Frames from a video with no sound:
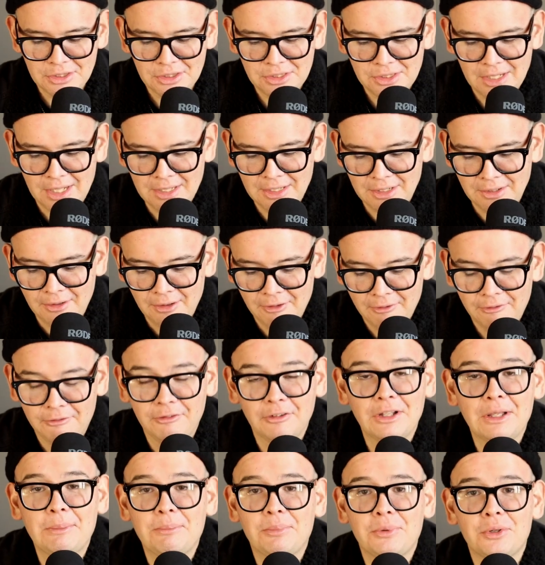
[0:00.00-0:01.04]
just kind of
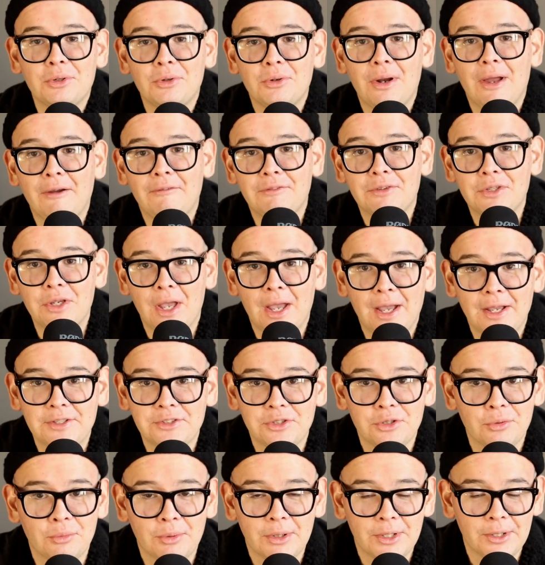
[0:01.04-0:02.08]
flip through as
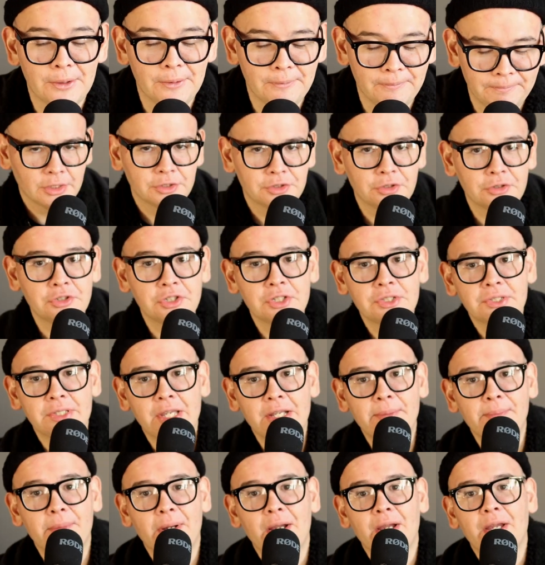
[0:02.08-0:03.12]
you will. So just
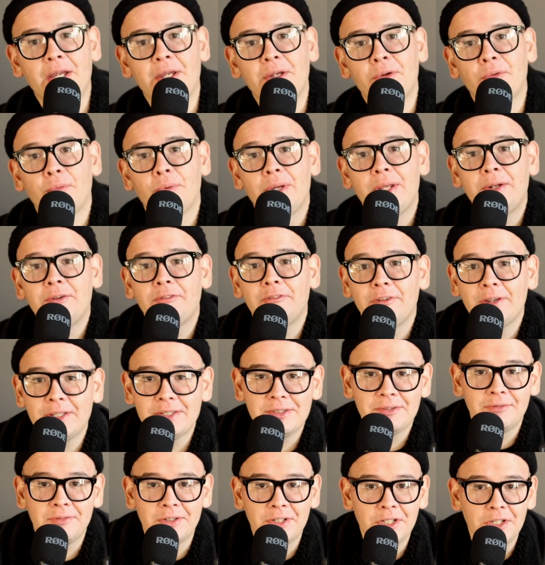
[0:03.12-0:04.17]
like my
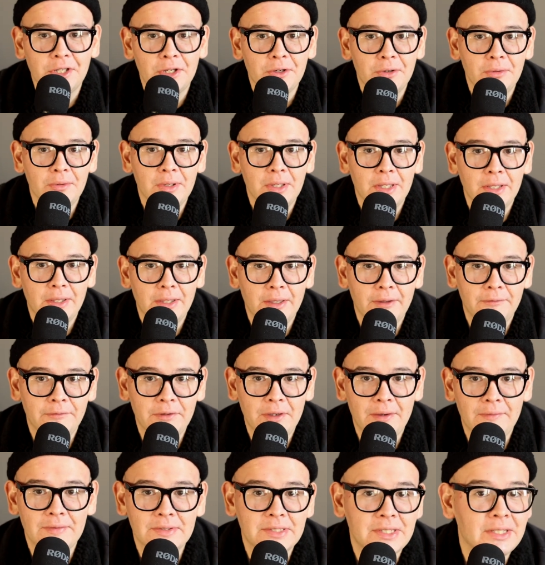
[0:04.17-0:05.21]
Renfest video, if you
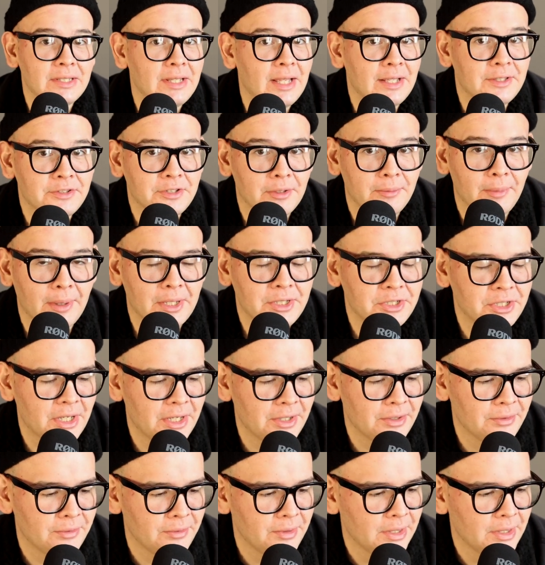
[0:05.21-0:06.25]
haven't seen that, it's on my channel.